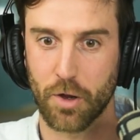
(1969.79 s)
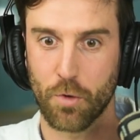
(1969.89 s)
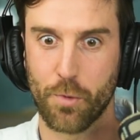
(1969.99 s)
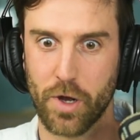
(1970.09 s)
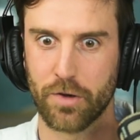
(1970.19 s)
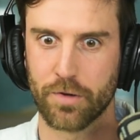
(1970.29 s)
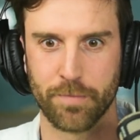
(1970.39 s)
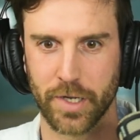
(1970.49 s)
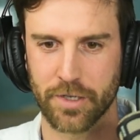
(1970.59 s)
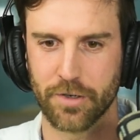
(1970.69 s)
oh, well,
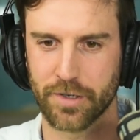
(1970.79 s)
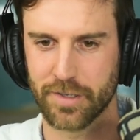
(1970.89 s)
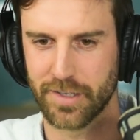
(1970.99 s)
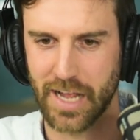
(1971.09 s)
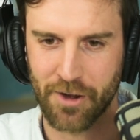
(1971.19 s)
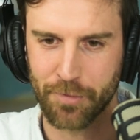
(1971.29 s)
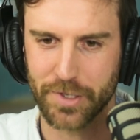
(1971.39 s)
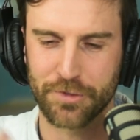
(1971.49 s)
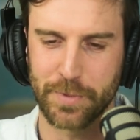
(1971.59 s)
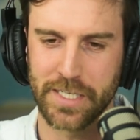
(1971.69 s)
my God, an Arabic
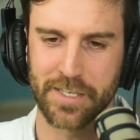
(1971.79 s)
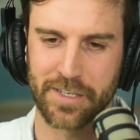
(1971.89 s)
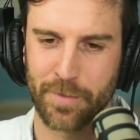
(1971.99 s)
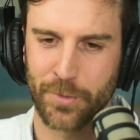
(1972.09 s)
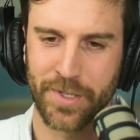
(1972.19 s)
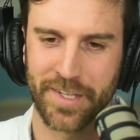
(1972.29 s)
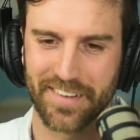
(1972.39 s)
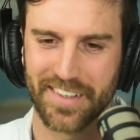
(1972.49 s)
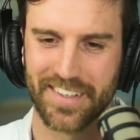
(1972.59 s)
speaker, come on in.